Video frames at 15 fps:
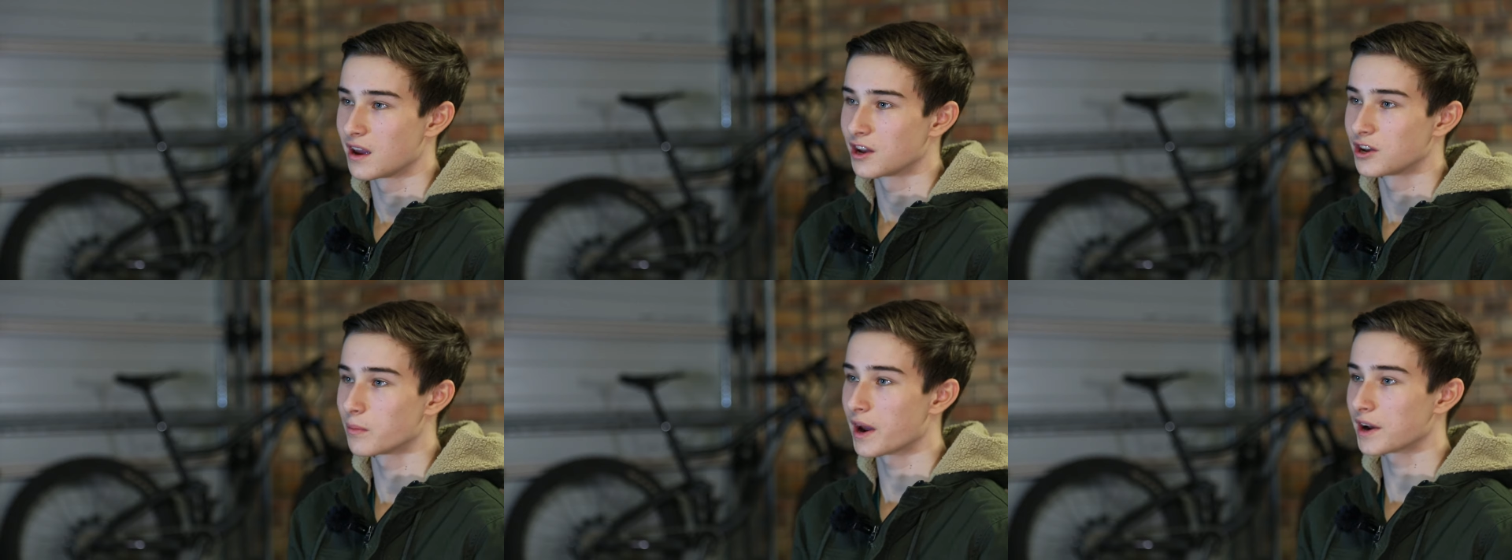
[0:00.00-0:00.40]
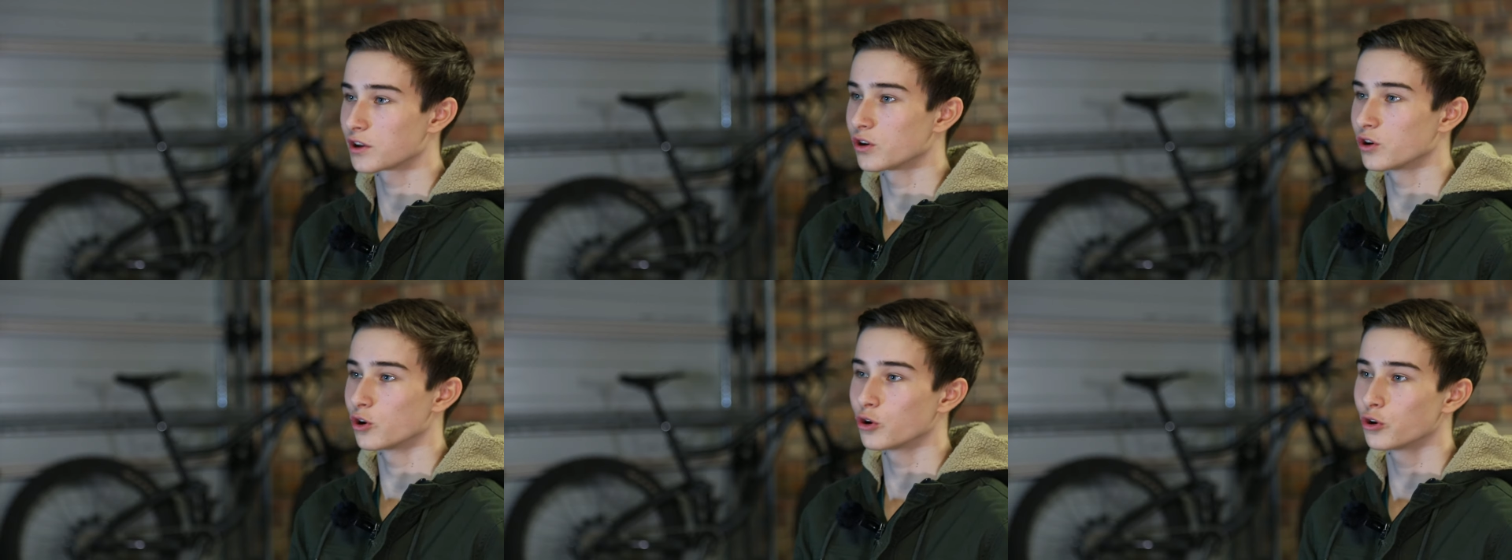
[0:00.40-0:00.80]
No
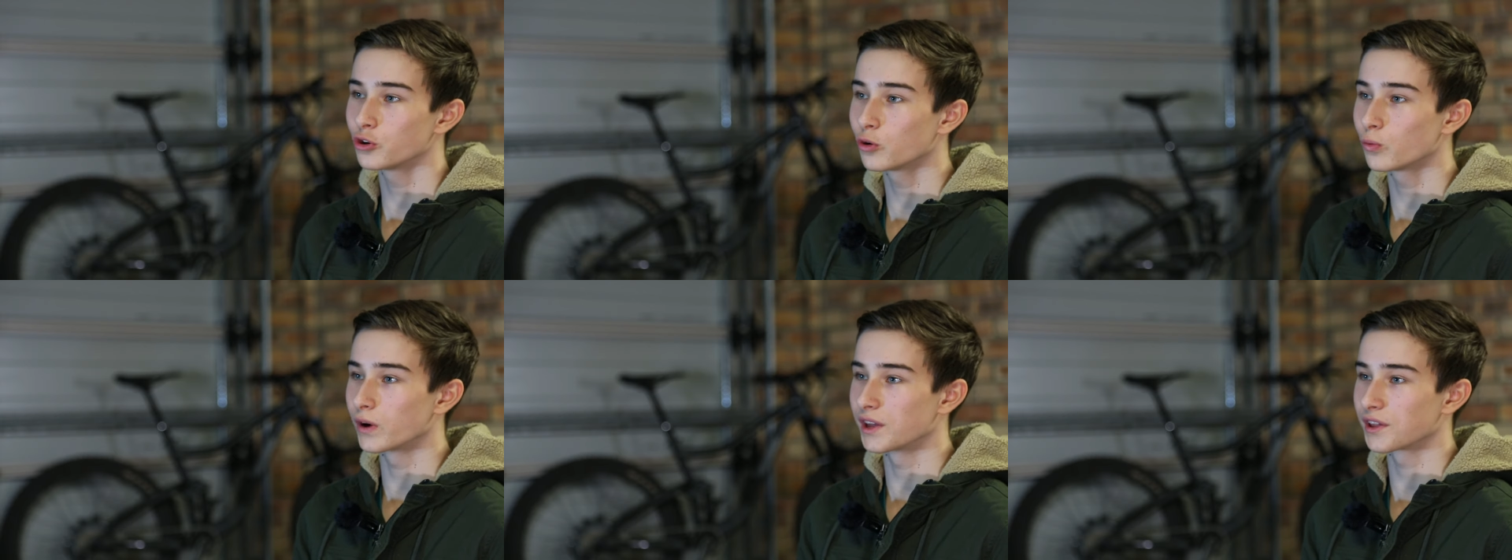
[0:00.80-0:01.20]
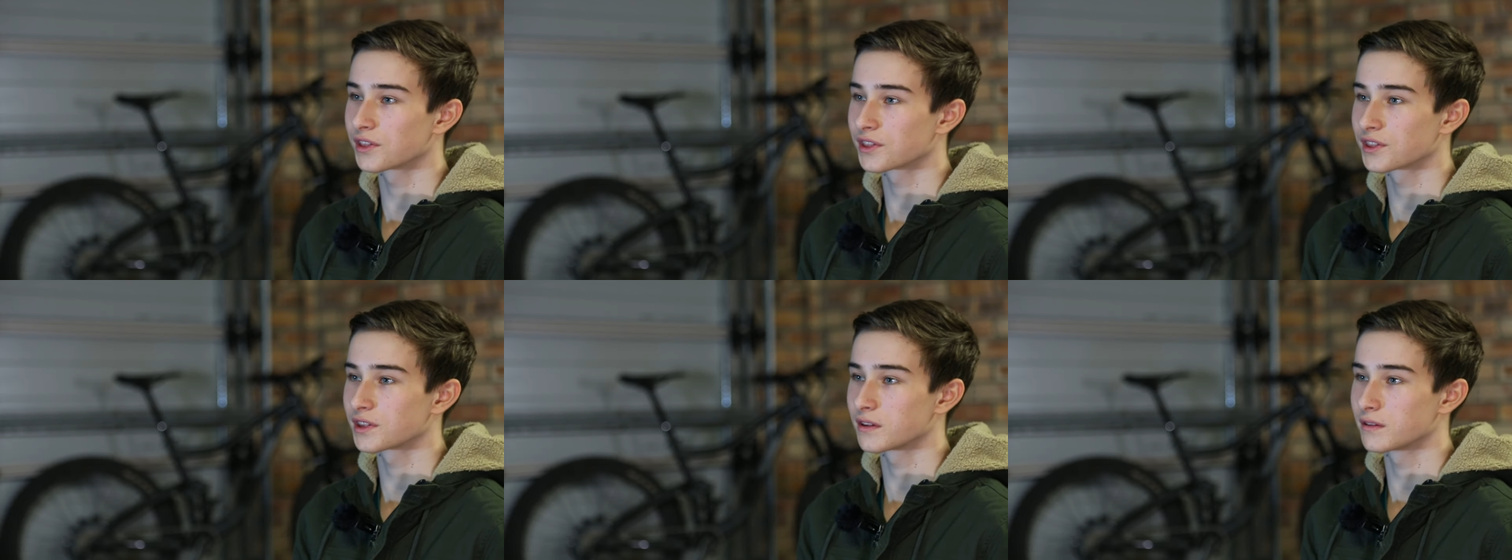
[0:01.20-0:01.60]
matter who you're
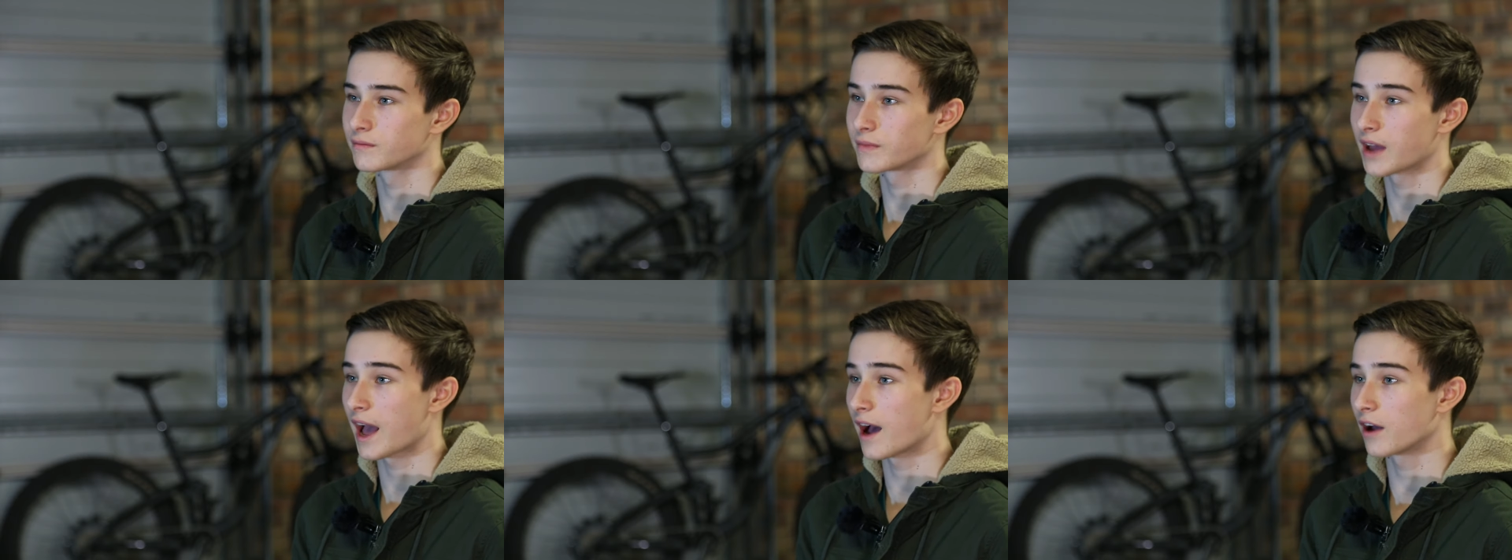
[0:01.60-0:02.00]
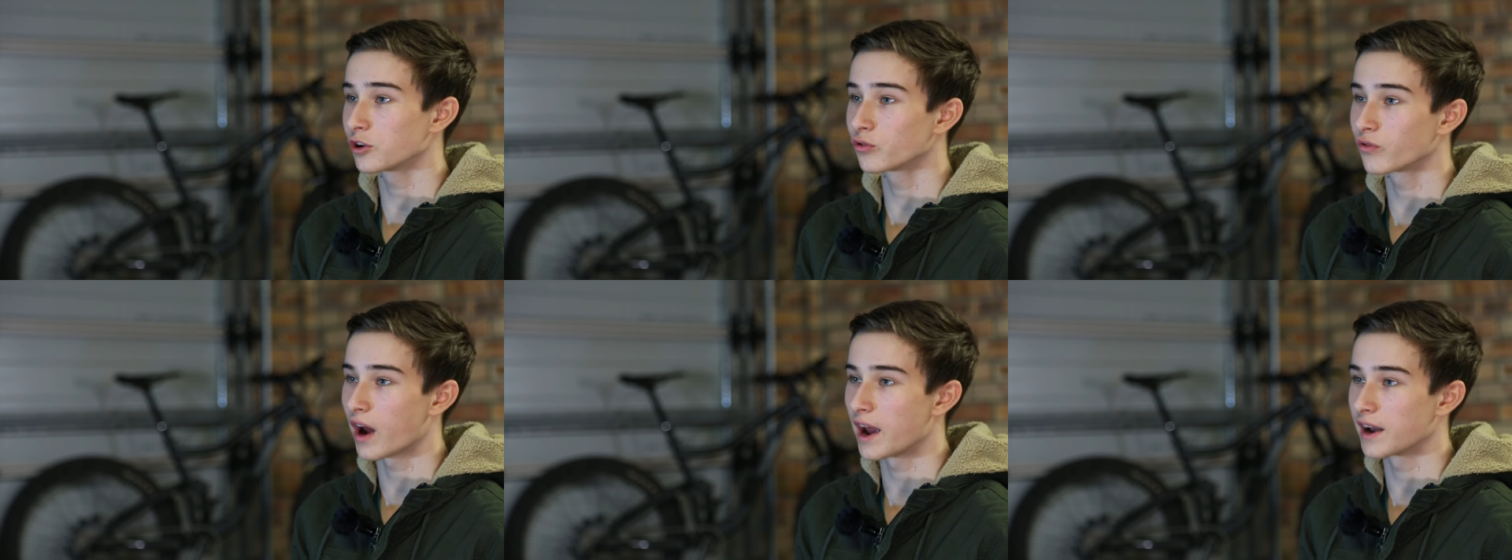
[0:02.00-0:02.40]
with, how
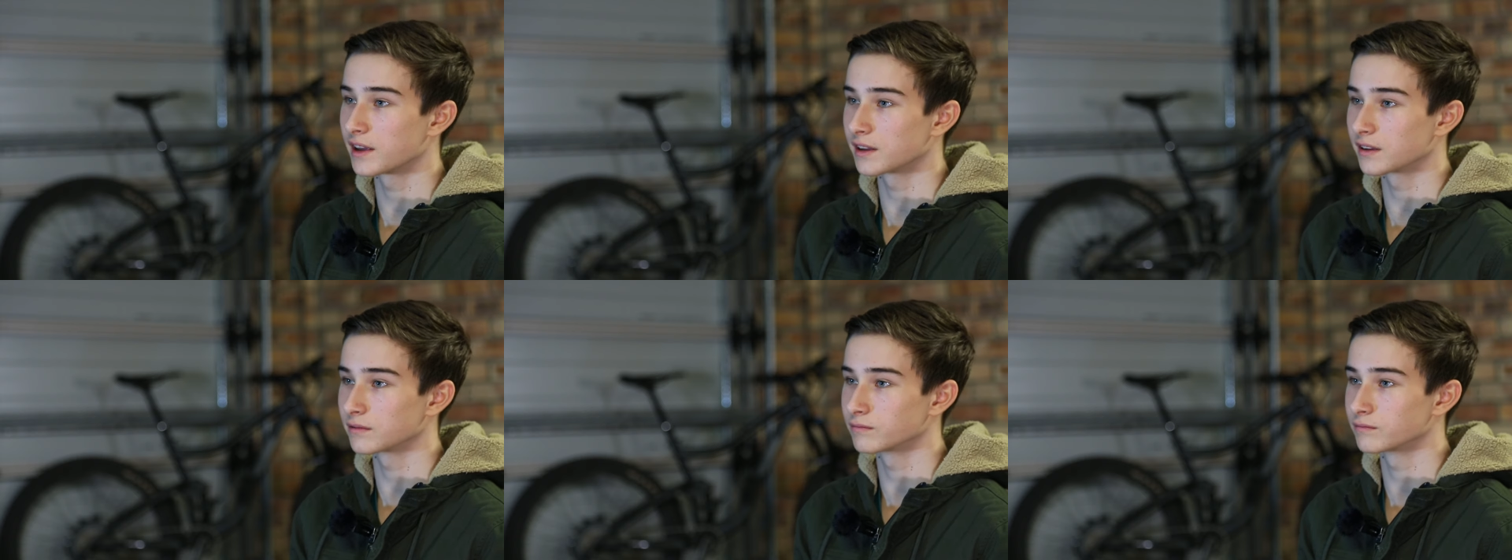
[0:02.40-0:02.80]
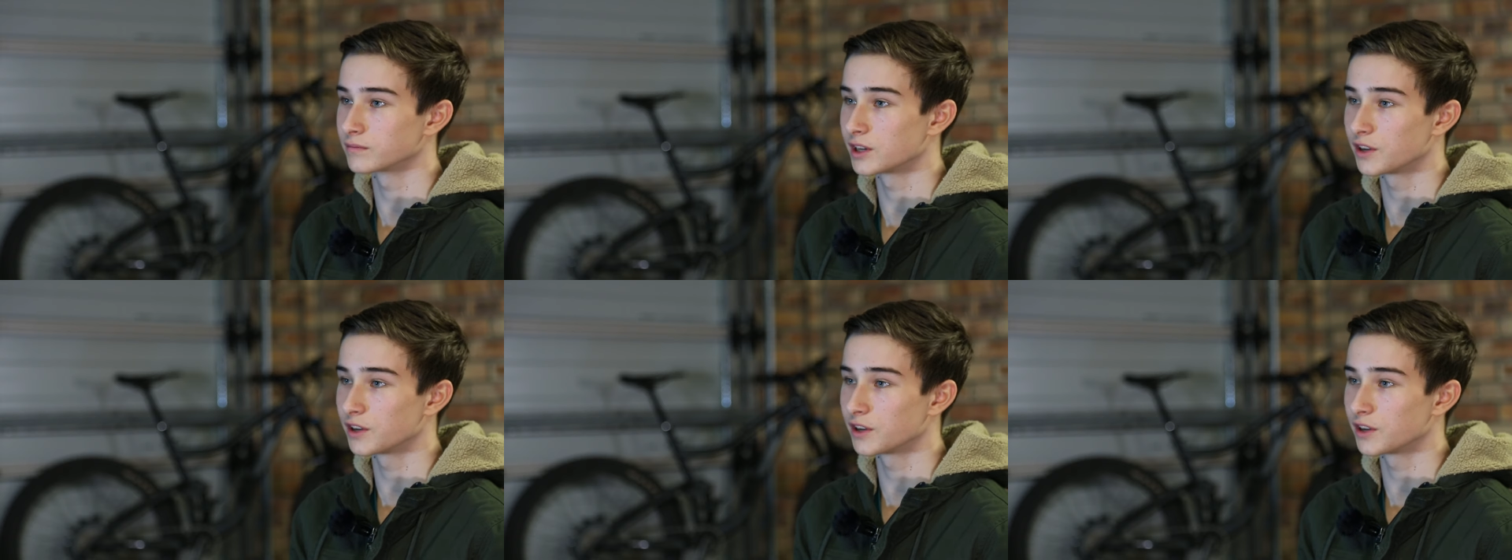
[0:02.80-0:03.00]
you're riding,